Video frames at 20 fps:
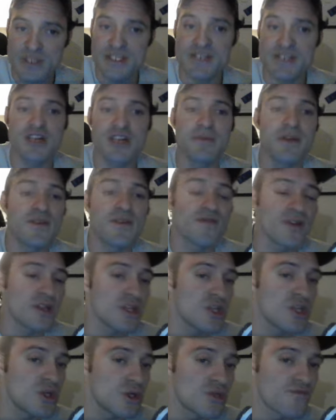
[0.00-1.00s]
These are going to be
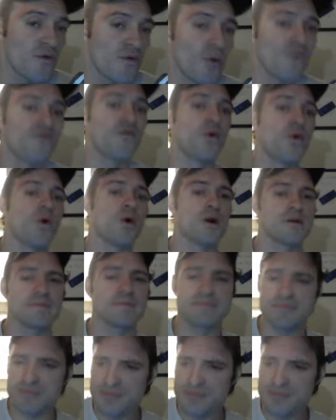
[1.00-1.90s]
really useful for